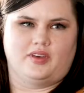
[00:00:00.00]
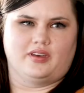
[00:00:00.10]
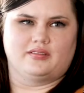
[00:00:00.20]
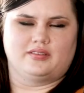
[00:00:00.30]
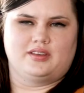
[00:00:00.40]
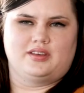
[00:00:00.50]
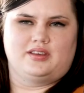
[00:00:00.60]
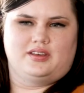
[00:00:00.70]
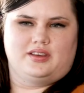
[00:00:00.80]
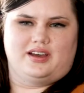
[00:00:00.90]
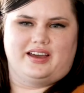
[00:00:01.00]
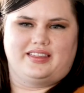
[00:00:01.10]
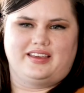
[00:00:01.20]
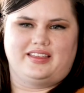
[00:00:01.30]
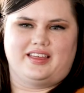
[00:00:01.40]
Yeah. I
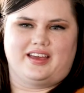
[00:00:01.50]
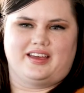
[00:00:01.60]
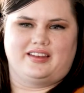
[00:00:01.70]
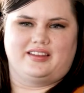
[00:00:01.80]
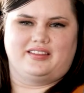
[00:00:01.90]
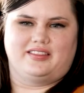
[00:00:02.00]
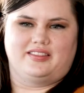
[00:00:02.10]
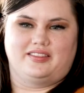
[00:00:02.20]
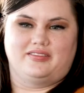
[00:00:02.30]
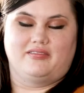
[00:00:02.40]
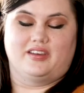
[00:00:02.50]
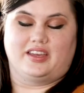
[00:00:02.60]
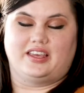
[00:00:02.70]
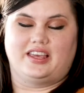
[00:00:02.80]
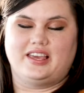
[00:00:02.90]
think that a
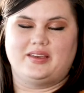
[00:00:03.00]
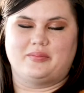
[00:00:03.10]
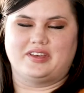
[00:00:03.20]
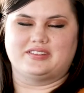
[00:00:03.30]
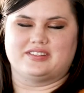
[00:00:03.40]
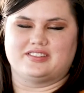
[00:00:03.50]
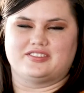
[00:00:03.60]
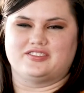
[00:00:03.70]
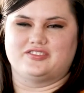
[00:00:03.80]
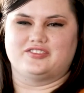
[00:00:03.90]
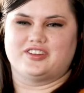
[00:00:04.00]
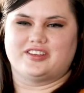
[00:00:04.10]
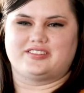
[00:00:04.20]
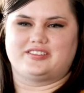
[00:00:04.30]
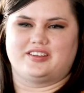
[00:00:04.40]
key piece is to
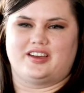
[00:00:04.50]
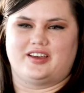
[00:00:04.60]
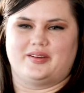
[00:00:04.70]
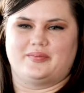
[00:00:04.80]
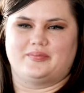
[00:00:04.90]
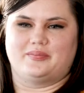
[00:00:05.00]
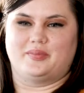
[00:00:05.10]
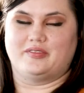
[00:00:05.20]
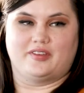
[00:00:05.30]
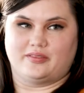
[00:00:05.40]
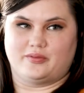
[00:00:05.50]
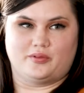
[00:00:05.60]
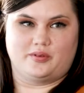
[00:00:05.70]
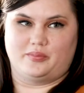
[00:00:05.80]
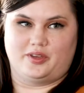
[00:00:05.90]
just be
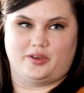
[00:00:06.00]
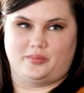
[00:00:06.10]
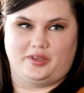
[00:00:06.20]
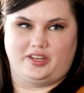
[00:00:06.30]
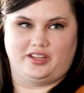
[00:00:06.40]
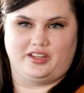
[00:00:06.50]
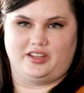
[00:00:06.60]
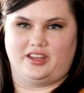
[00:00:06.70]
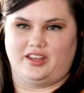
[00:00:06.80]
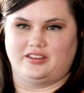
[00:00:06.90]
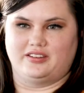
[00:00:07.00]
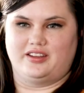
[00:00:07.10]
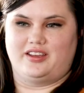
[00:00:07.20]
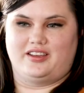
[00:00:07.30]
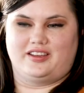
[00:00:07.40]
faithful and be obedient and
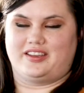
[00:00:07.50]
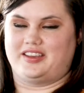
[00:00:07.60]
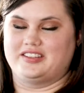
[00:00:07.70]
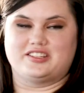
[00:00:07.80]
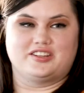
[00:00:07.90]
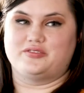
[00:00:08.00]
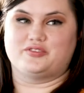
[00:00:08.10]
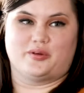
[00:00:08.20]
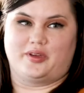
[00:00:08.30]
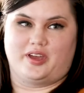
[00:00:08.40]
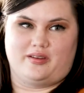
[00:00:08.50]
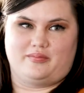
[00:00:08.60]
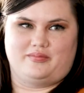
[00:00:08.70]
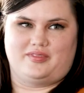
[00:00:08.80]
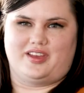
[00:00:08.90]
continue showing up.
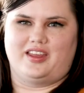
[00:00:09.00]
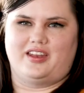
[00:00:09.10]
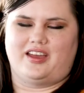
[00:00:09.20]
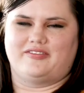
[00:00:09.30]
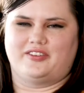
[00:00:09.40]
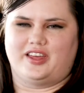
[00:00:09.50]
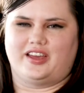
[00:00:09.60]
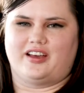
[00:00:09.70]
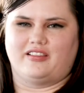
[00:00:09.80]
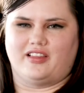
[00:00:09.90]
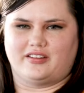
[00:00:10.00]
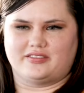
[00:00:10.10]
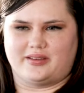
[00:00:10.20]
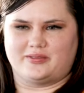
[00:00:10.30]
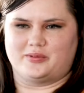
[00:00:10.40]
And I feel like a lot of
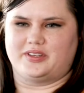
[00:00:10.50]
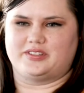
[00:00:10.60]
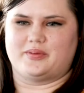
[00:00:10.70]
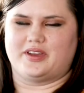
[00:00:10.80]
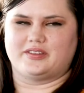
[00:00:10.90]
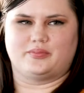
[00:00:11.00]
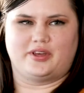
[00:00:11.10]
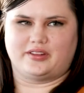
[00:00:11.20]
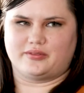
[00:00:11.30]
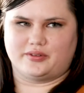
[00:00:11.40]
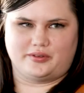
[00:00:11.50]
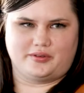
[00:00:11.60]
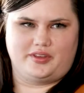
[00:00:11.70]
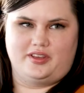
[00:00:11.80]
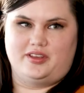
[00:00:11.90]
times we expect
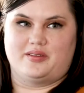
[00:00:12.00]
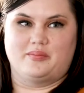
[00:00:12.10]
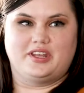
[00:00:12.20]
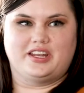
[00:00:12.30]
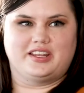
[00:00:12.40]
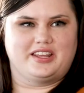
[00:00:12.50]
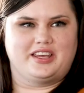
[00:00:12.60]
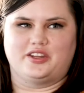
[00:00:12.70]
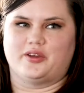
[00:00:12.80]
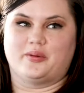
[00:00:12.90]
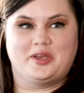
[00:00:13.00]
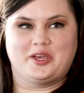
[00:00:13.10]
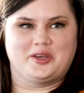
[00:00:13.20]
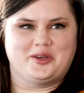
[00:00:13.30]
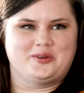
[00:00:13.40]
breakthrough immediately. I'm
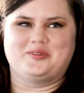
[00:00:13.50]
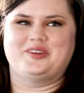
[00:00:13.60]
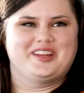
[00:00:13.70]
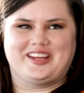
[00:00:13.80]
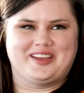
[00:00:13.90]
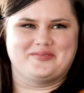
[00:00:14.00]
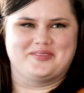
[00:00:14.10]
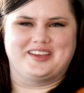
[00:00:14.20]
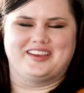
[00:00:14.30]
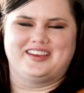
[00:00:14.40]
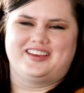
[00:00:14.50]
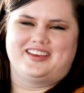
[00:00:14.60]
here. What are you going to give me?